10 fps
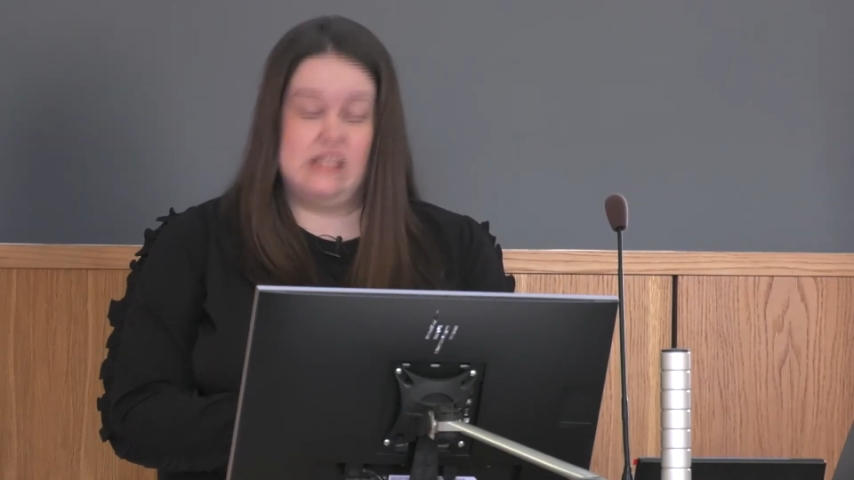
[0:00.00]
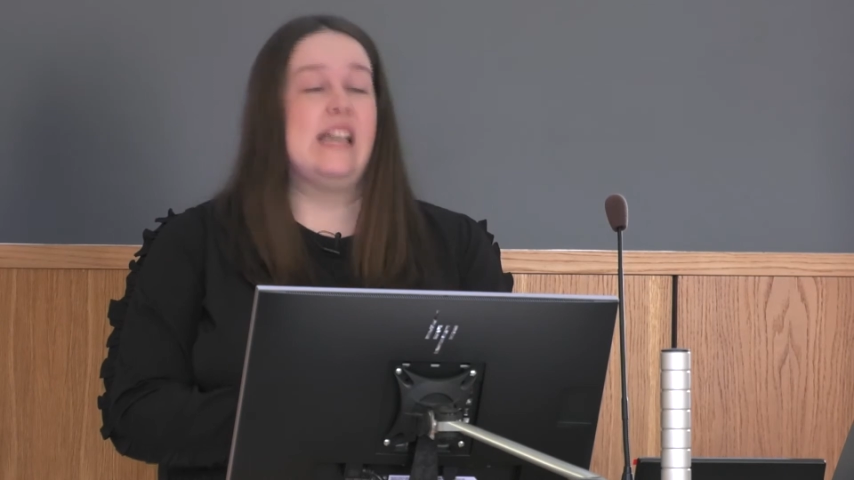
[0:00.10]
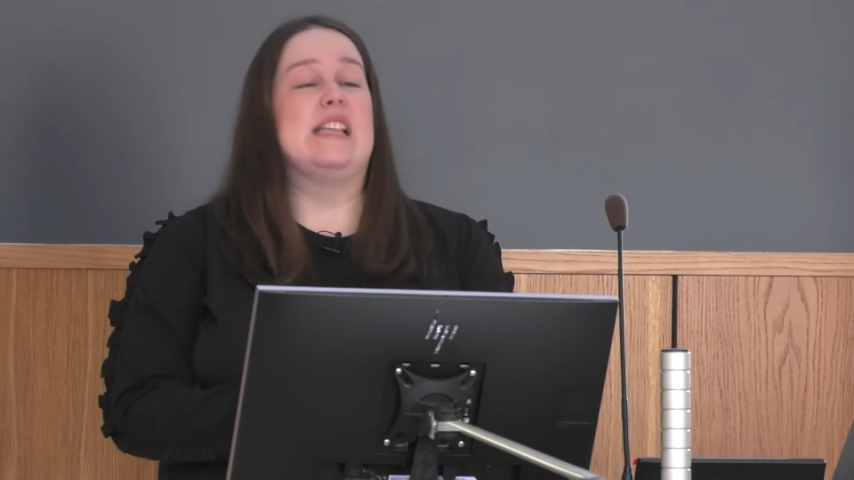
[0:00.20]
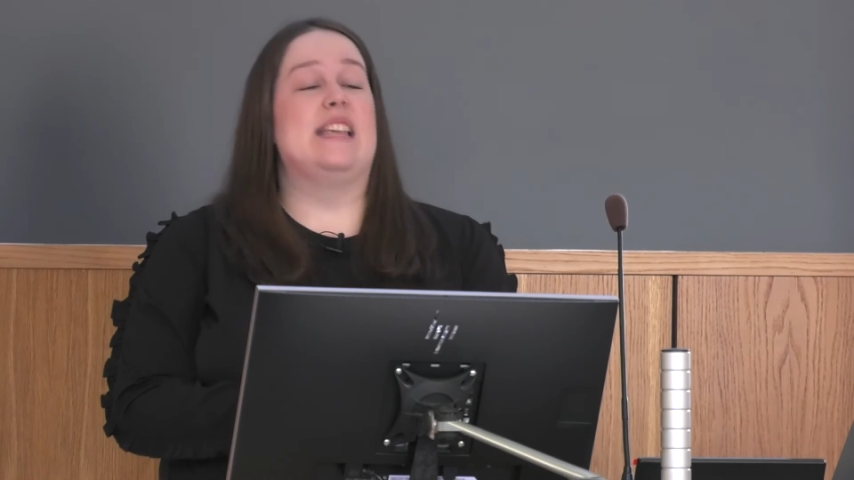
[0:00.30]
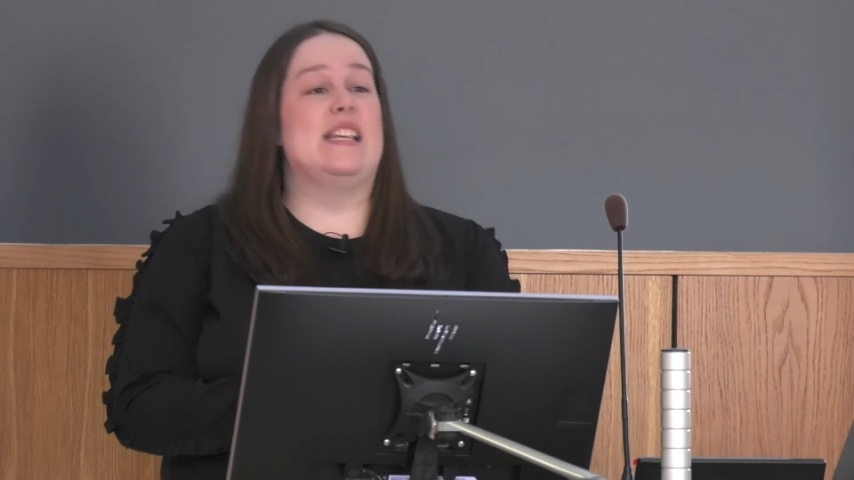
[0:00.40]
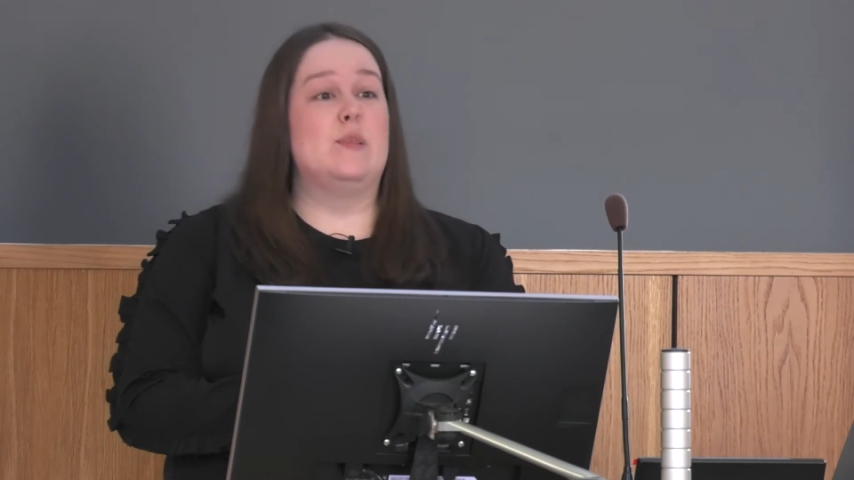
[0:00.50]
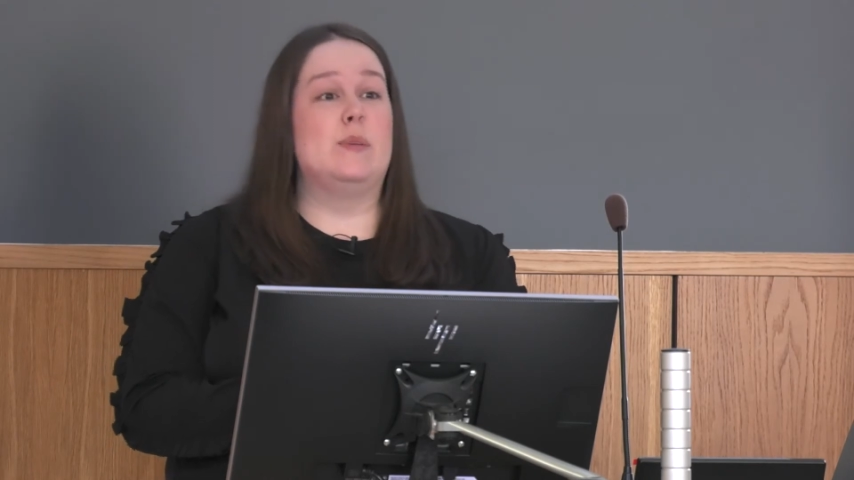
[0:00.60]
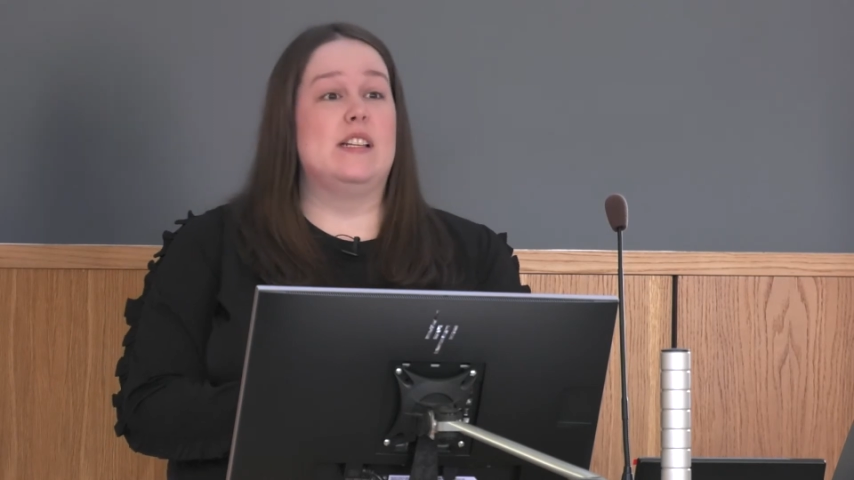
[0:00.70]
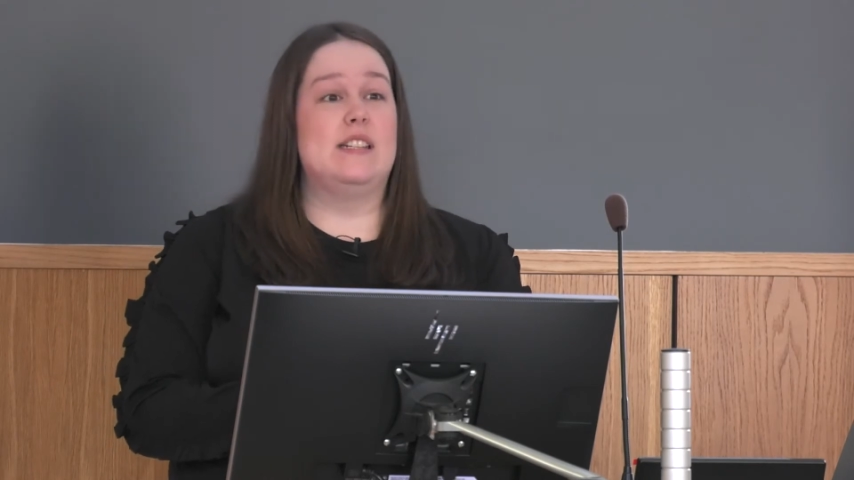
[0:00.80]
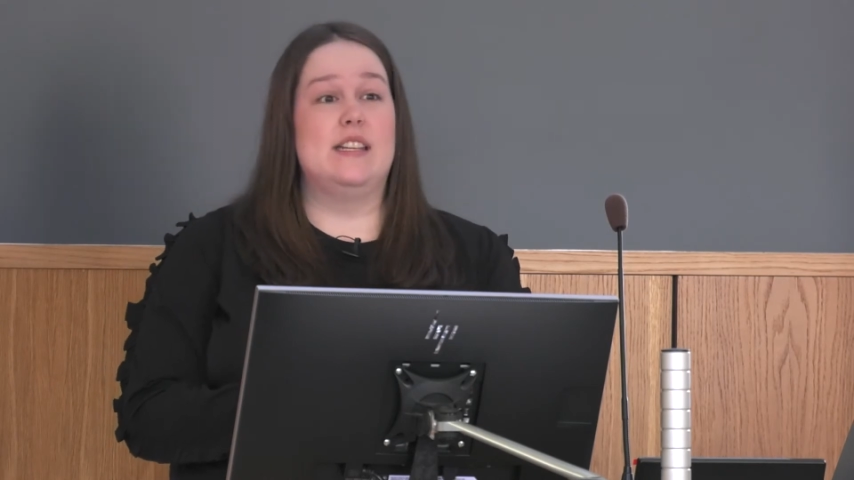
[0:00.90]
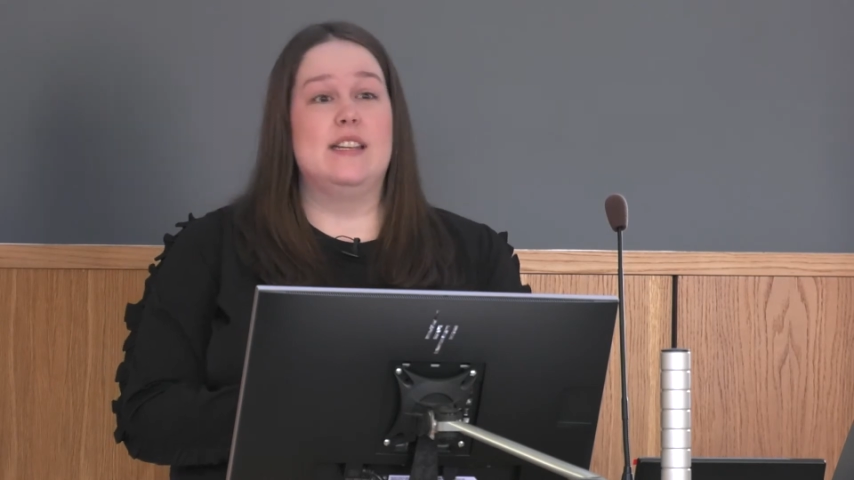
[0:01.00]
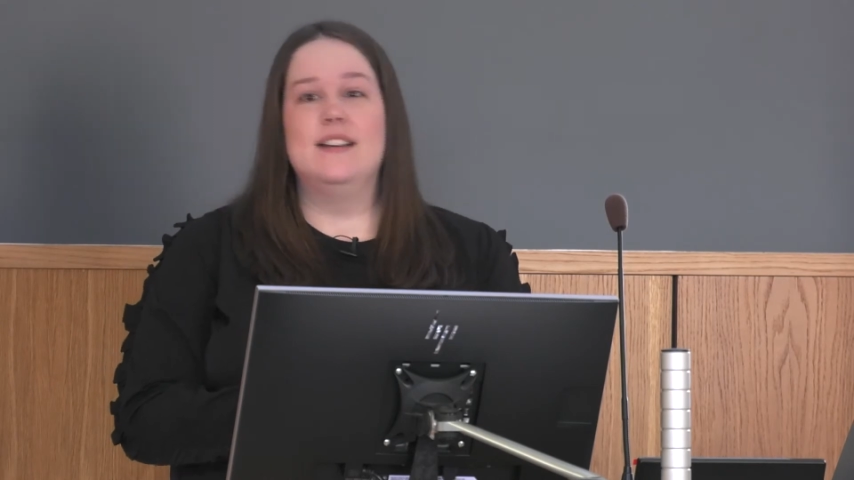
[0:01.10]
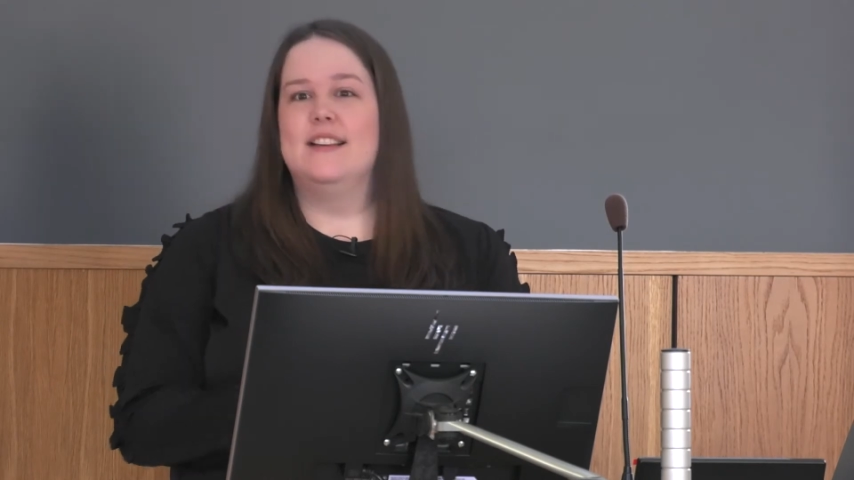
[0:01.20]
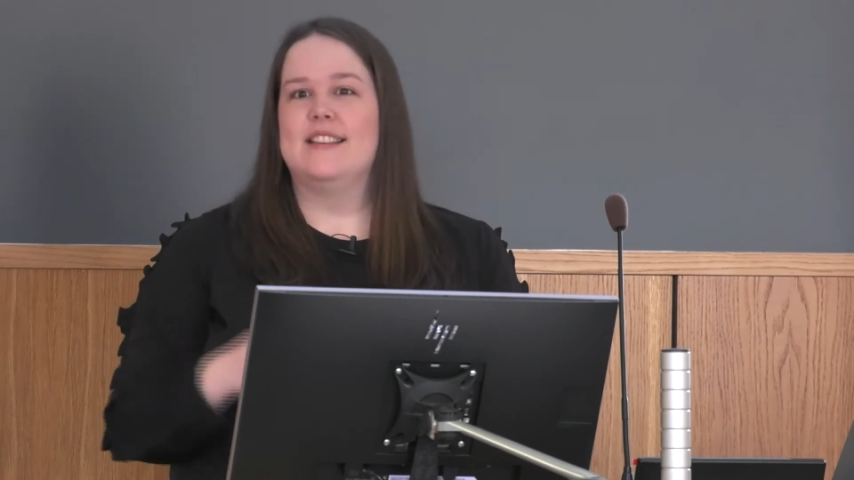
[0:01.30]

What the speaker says: "Accessibility